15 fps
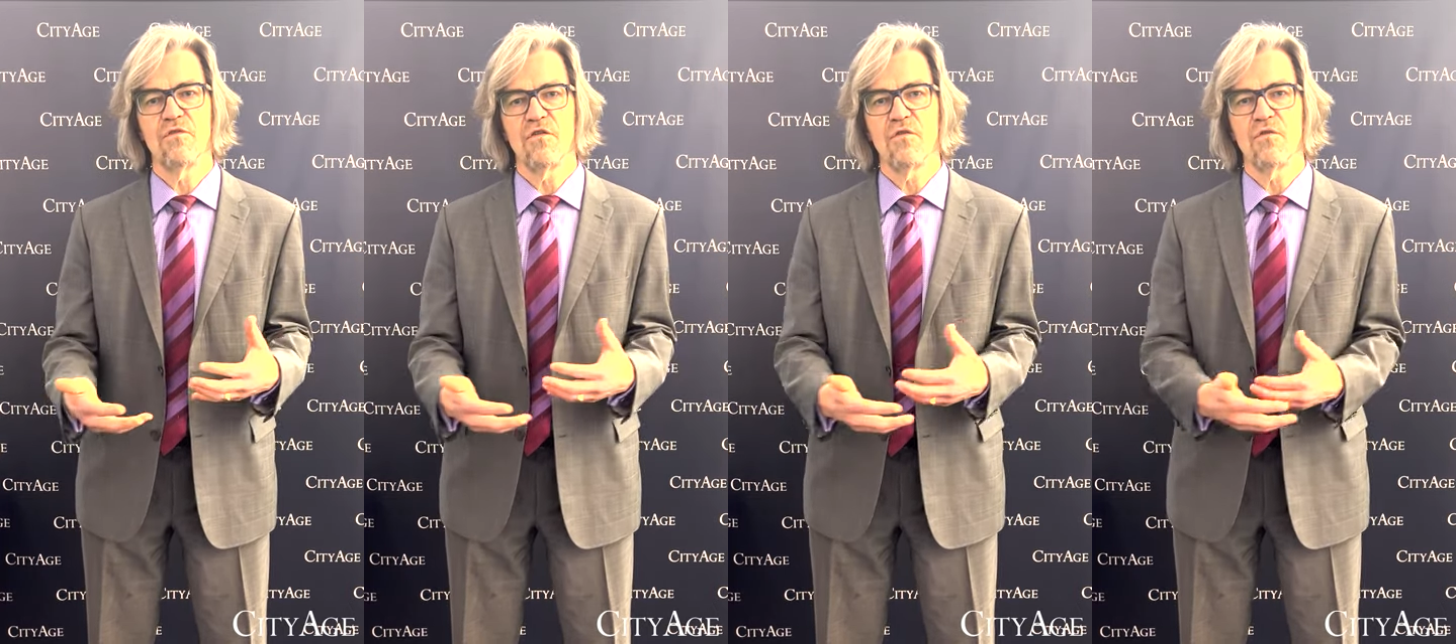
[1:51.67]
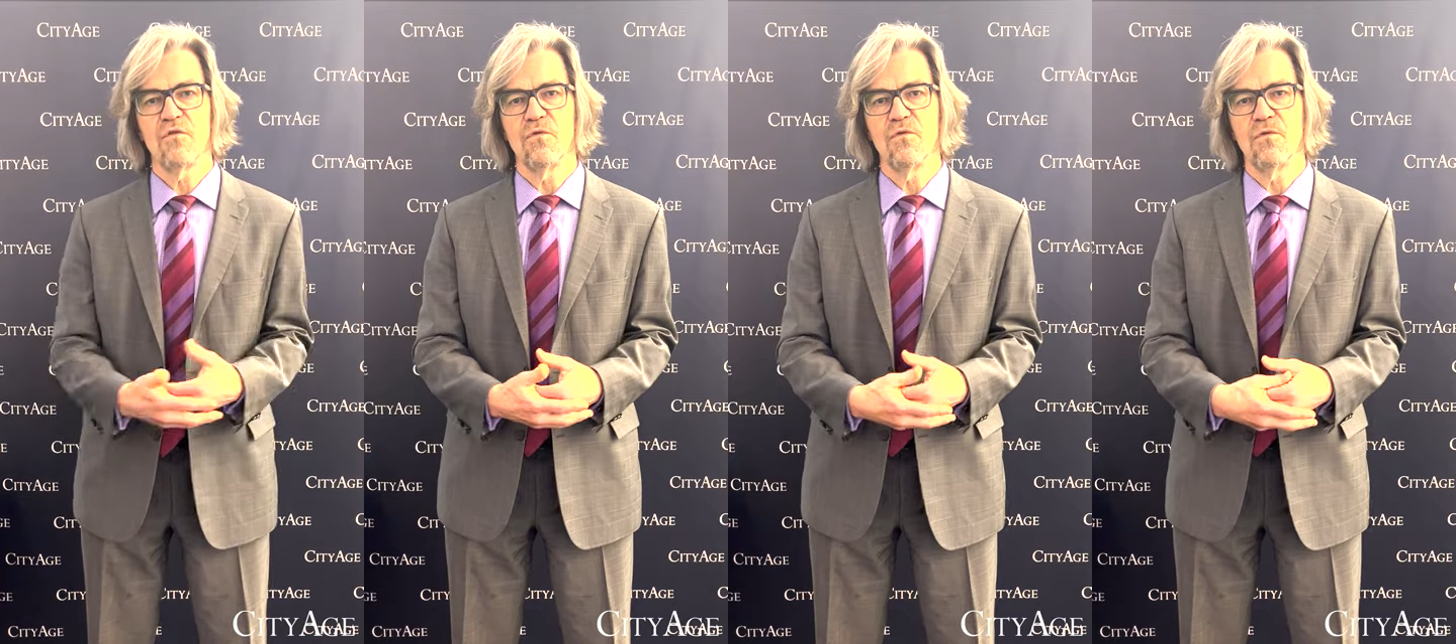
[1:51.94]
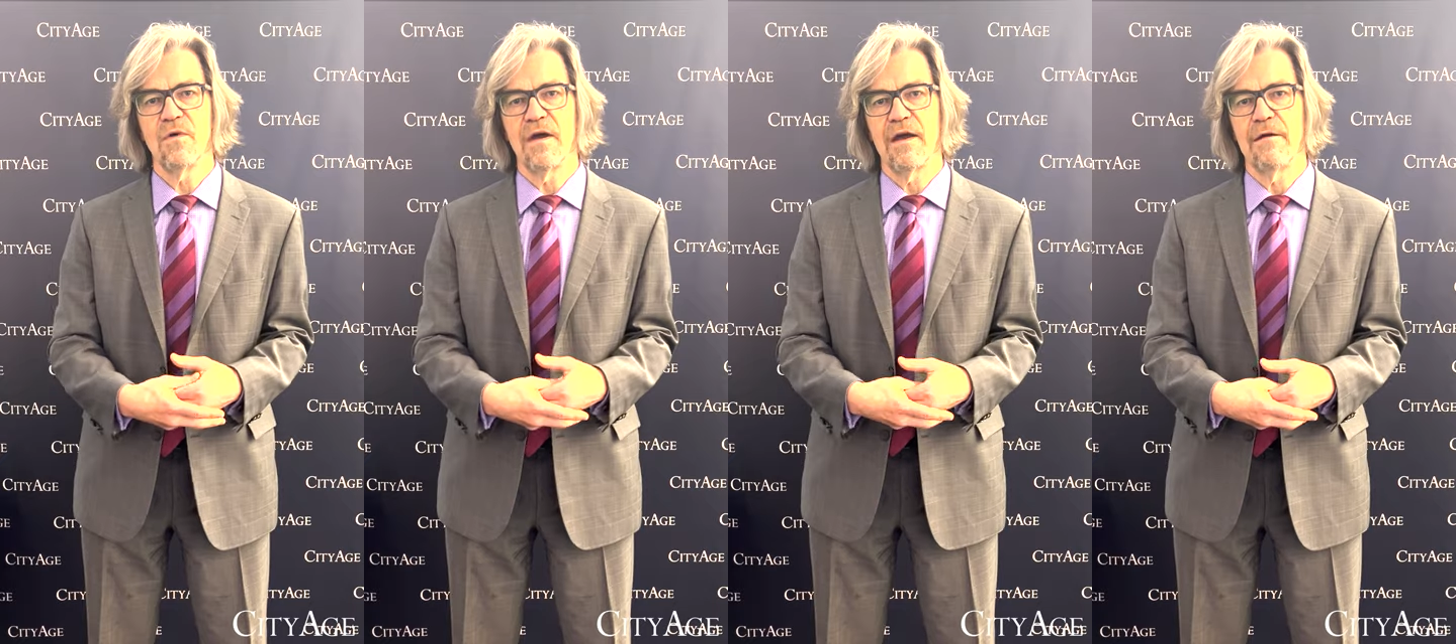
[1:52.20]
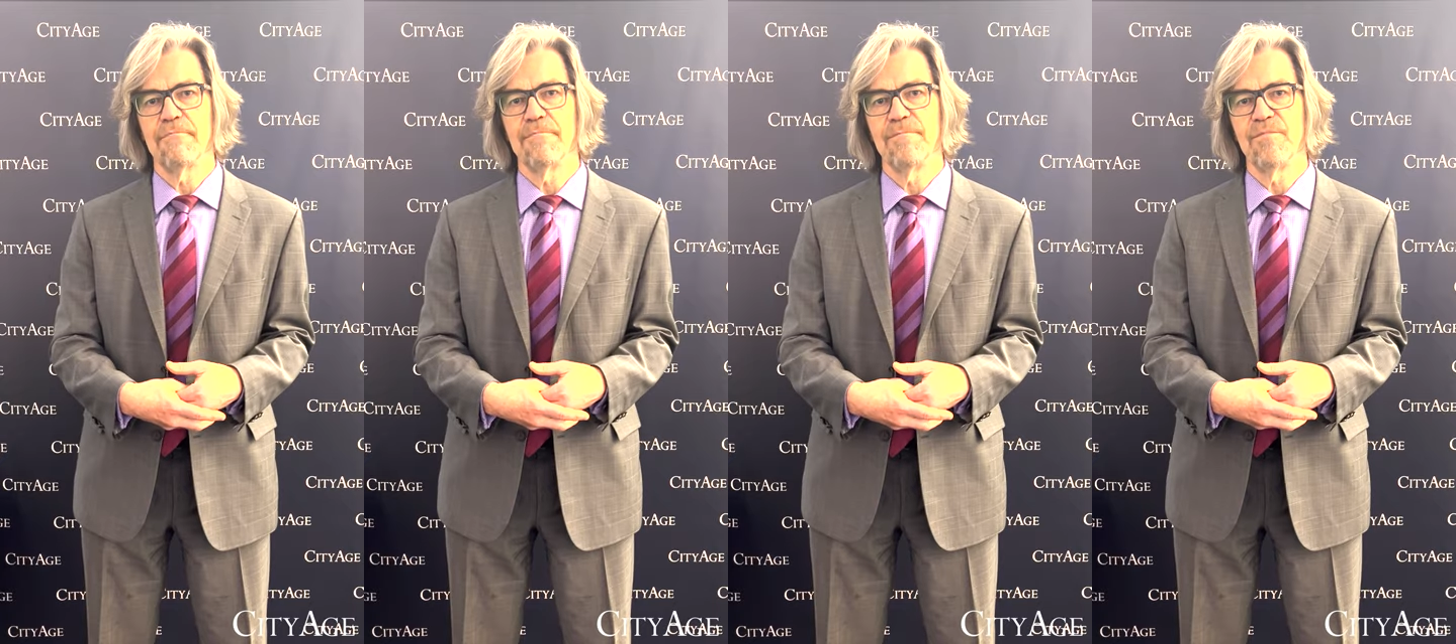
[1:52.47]
to,
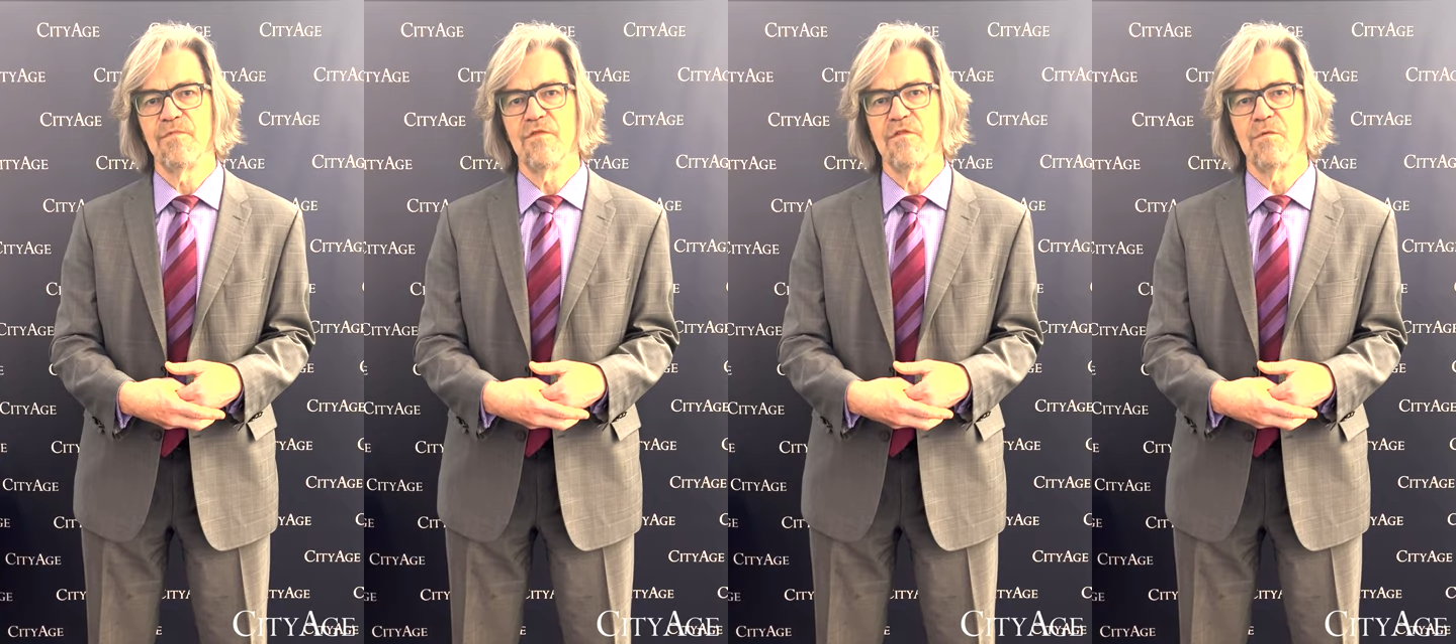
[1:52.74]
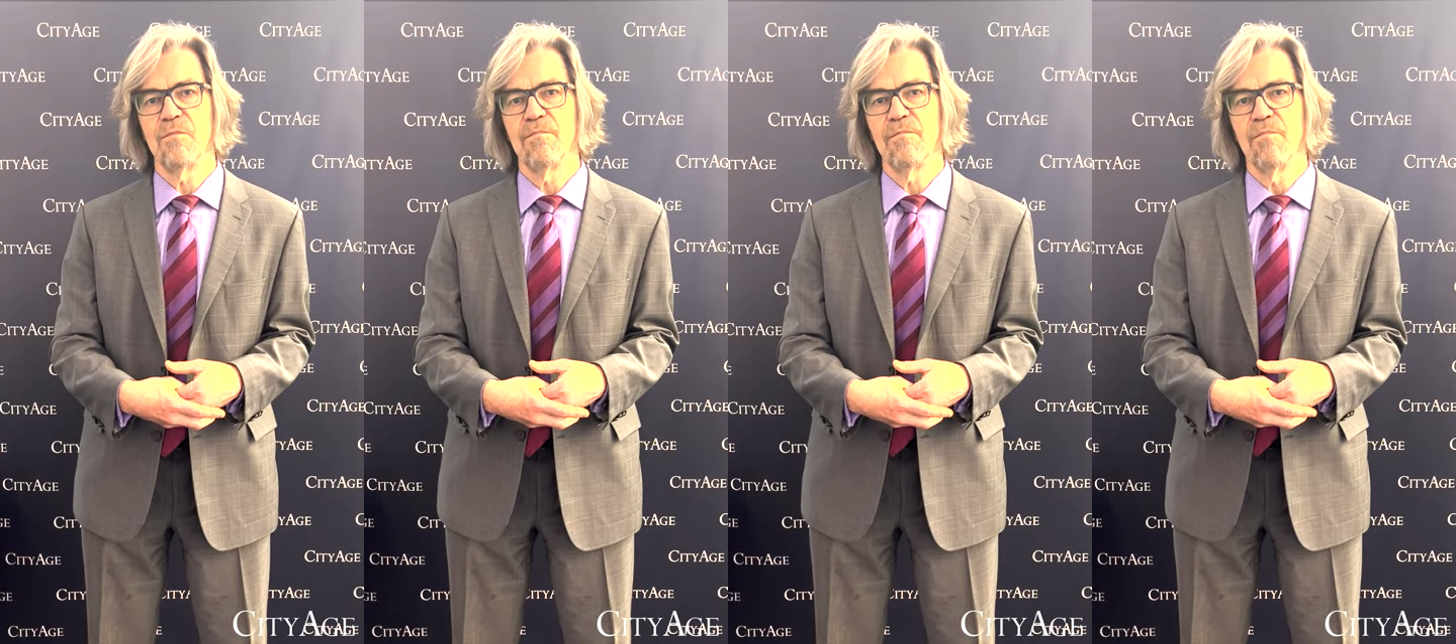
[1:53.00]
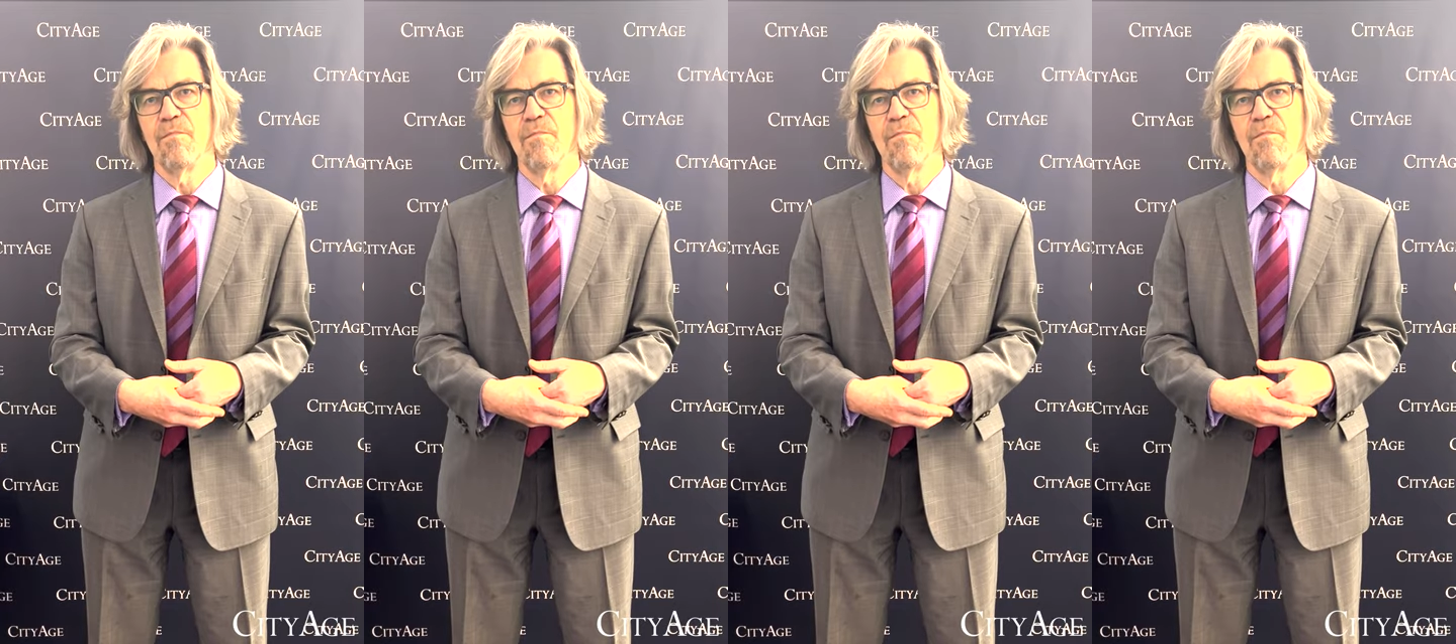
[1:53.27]
um, to